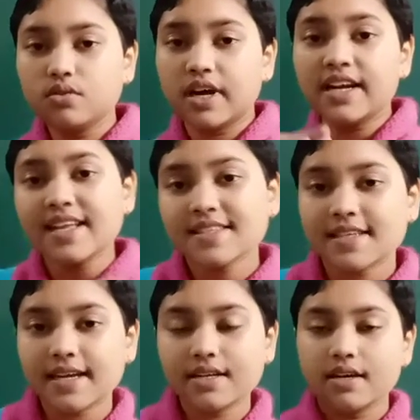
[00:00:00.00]

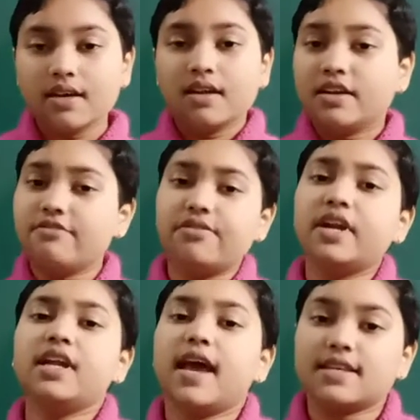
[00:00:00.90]
condensate
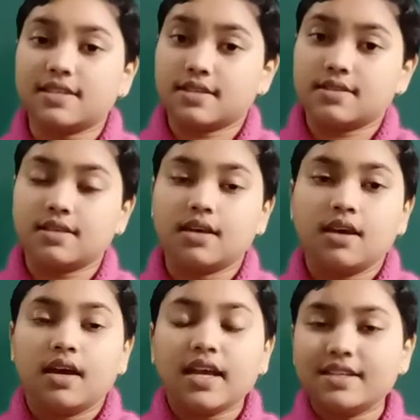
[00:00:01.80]
different gases.
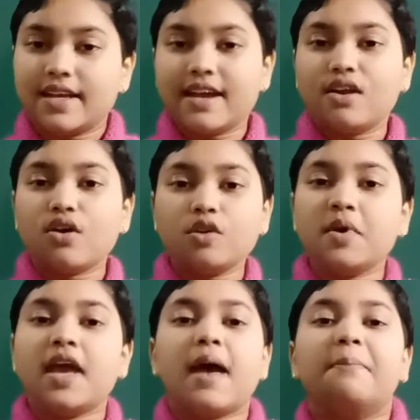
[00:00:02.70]
It cannot
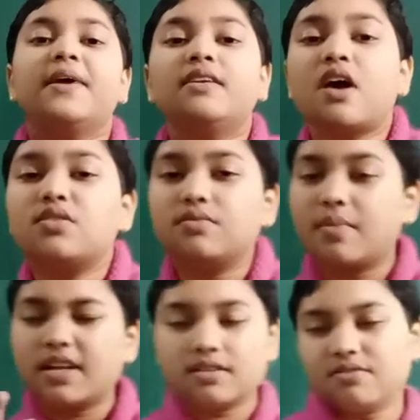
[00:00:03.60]
be happened
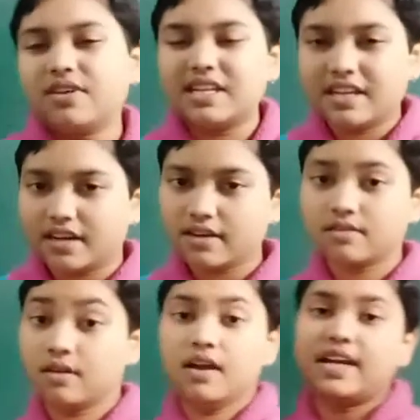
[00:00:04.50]
by very
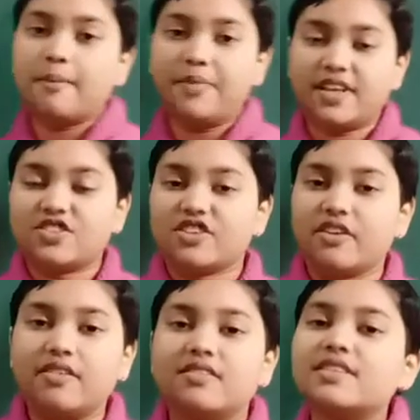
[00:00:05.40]
little temperature,
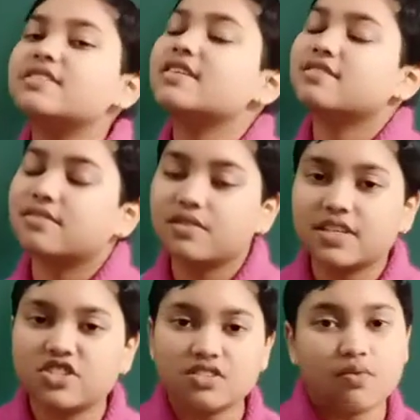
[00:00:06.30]

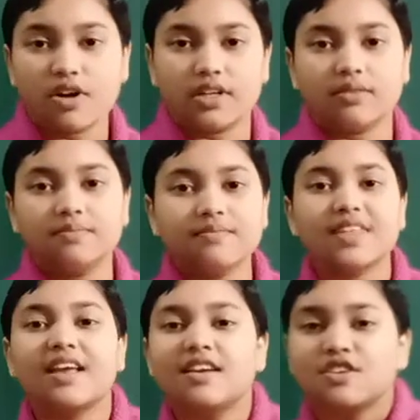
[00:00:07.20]
such as water.
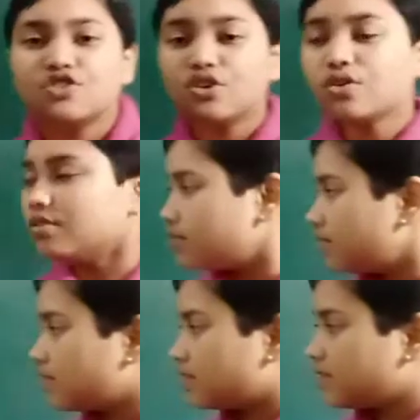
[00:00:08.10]
So
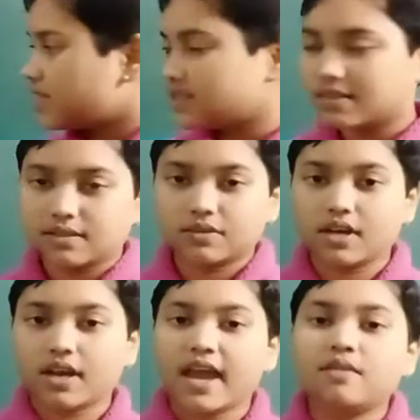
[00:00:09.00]
this
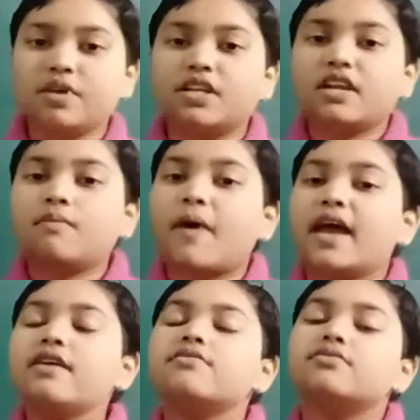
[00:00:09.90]
can be done by
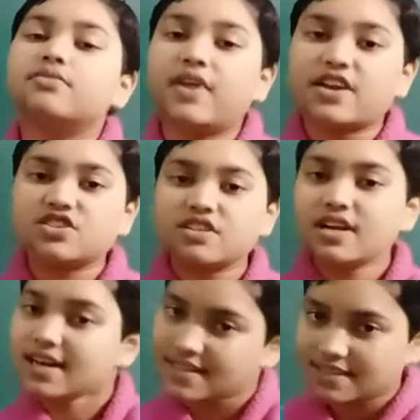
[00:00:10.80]

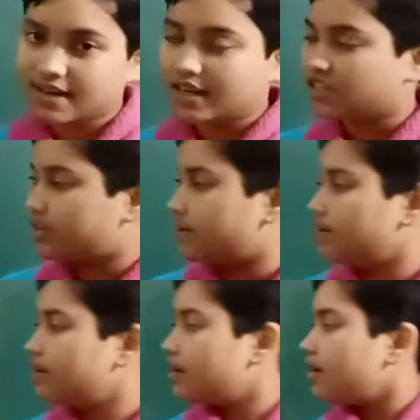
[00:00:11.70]
fractional distillation.
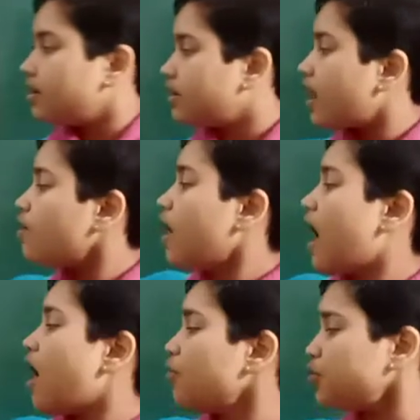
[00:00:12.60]
Now, how